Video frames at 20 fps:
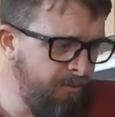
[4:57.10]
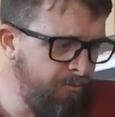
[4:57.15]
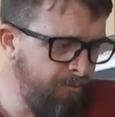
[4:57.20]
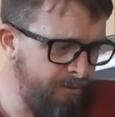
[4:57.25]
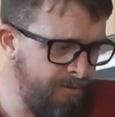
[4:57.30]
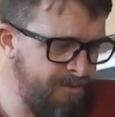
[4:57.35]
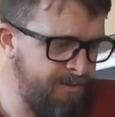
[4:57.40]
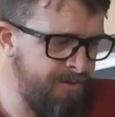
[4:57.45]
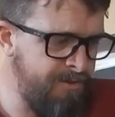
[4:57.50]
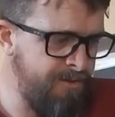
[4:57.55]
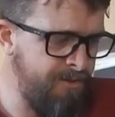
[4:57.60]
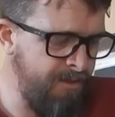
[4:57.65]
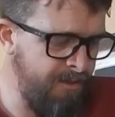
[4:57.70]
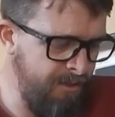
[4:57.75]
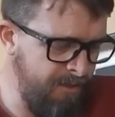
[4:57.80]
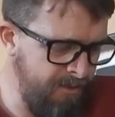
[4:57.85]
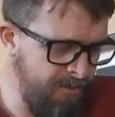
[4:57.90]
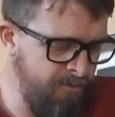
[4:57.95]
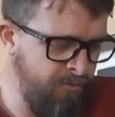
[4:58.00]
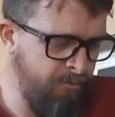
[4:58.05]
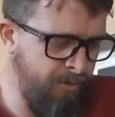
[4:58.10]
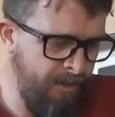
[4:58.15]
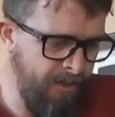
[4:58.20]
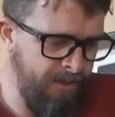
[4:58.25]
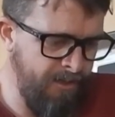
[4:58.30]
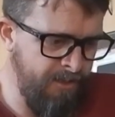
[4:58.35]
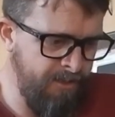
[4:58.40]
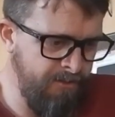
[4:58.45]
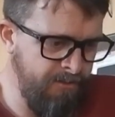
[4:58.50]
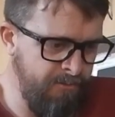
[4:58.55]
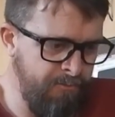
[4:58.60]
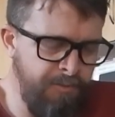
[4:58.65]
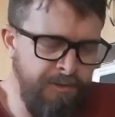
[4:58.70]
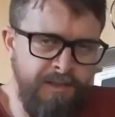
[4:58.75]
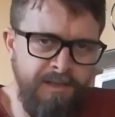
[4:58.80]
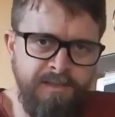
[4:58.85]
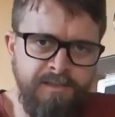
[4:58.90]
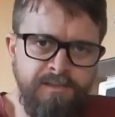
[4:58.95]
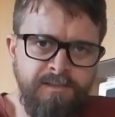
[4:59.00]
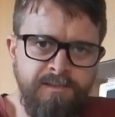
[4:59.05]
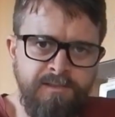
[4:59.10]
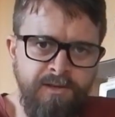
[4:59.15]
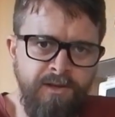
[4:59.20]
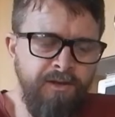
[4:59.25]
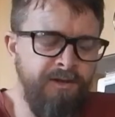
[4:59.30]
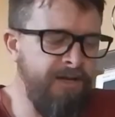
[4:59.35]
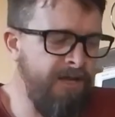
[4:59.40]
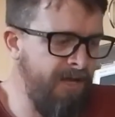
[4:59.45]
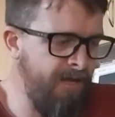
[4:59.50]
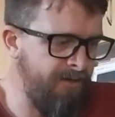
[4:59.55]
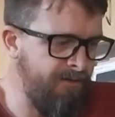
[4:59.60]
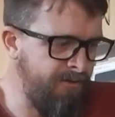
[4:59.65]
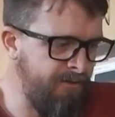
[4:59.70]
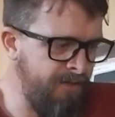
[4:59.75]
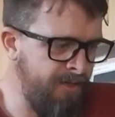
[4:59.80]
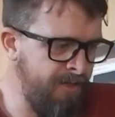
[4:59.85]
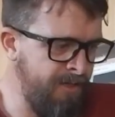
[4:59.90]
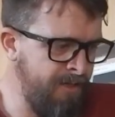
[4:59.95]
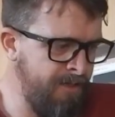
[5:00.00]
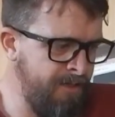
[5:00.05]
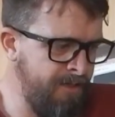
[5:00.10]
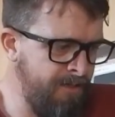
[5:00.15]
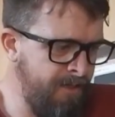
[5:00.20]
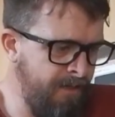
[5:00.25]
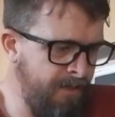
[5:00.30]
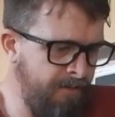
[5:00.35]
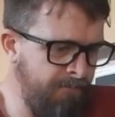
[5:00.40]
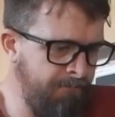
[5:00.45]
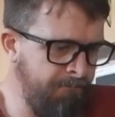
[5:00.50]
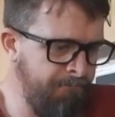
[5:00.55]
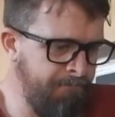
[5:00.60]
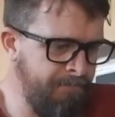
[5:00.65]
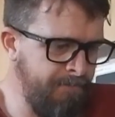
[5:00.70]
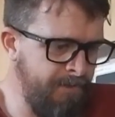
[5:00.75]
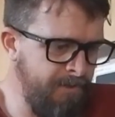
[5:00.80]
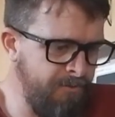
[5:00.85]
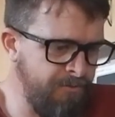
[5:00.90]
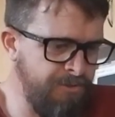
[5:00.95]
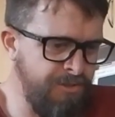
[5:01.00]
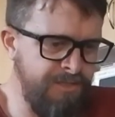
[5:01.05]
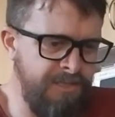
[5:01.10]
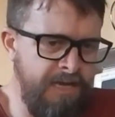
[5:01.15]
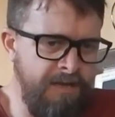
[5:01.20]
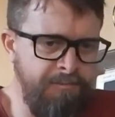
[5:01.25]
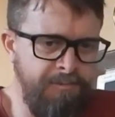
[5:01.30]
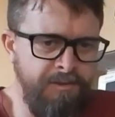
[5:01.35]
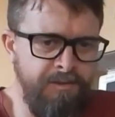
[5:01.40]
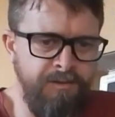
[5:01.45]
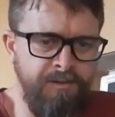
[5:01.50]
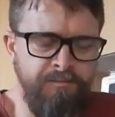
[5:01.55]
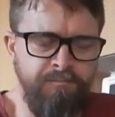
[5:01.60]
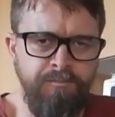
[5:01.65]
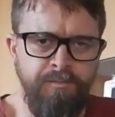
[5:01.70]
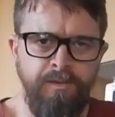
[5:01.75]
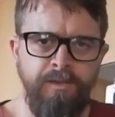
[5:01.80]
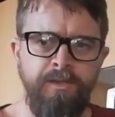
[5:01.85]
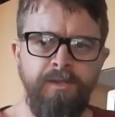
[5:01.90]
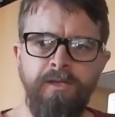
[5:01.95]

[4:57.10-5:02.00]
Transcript: with the way the beers turned out, and I was just happy to